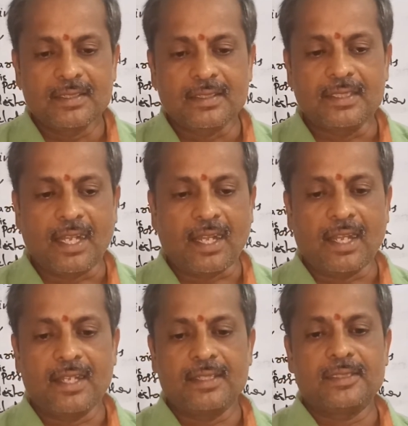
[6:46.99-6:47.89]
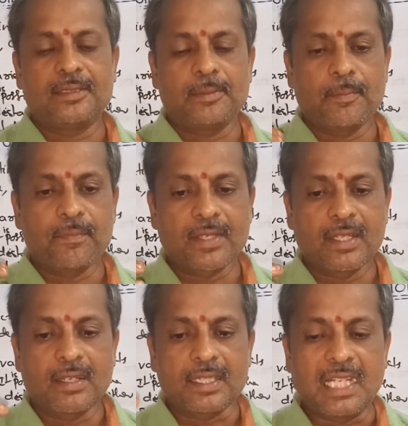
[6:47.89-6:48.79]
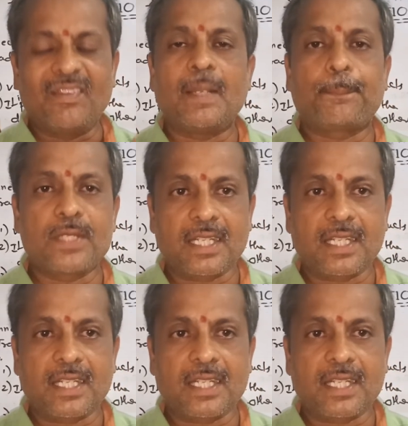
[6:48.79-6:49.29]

the developed